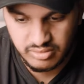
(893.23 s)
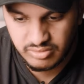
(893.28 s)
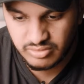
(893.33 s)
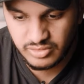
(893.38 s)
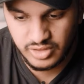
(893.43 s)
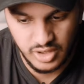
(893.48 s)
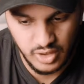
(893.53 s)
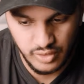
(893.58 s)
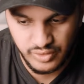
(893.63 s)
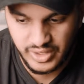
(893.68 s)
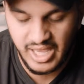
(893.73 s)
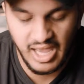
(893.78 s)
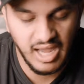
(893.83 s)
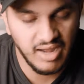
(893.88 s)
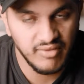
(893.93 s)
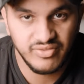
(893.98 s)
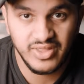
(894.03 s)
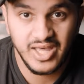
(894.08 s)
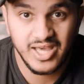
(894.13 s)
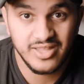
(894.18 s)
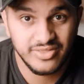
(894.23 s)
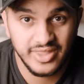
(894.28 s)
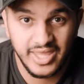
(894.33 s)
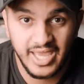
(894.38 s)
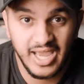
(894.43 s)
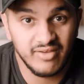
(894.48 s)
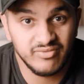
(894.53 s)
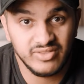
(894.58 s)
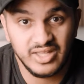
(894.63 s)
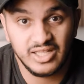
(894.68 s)
You know, they have
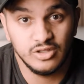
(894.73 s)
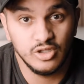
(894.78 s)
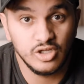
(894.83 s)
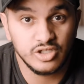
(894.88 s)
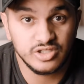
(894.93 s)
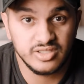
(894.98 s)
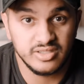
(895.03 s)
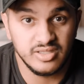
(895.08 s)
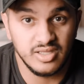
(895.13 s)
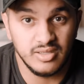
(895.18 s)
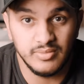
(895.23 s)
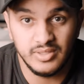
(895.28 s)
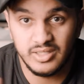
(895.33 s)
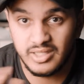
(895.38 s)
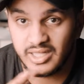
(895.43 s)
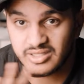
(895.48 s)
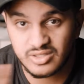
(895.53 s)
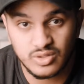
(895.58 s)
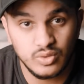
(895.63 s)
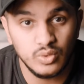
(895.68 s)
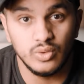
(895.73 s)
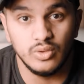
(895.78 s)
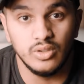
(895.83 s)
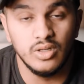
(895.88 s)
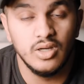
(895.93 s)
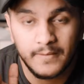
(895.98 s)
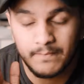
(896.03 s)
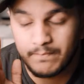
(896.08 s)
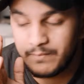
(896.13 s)
that look to them, and that's cool.